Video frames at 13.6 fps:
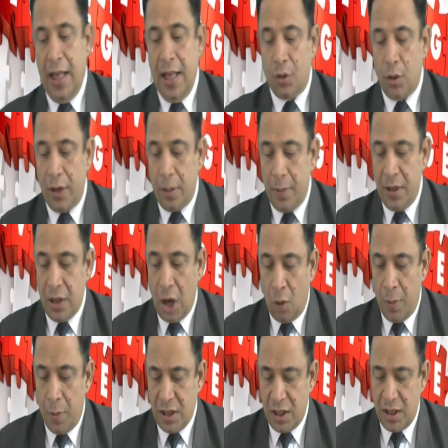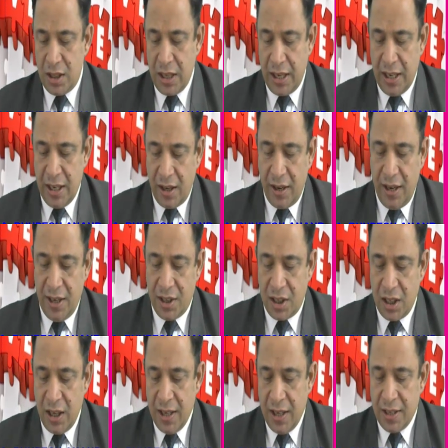So it means how much is the
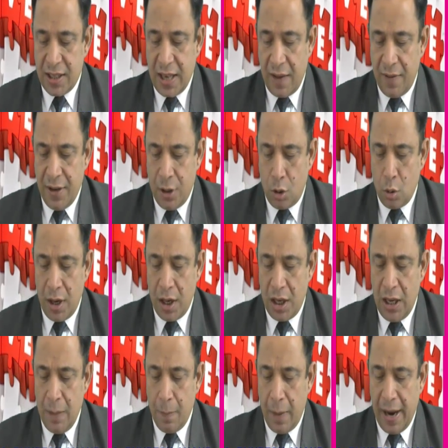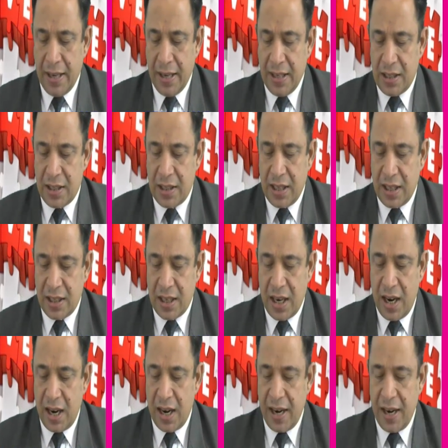increase? 720 minus
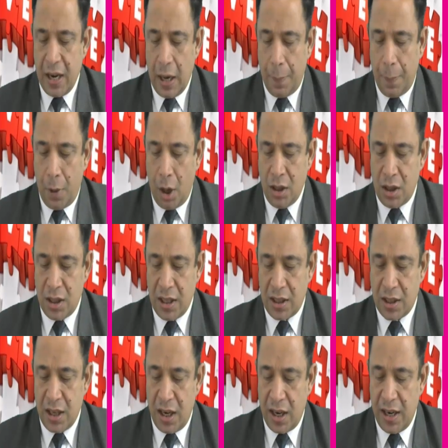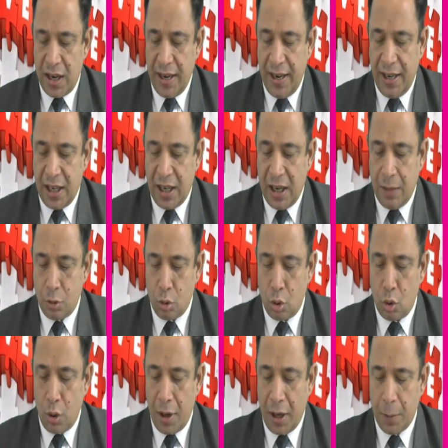600 upon 600, it comes to
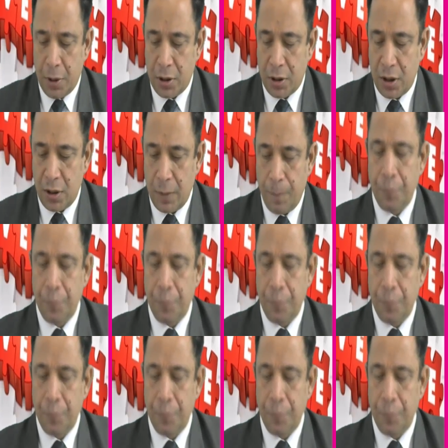20%.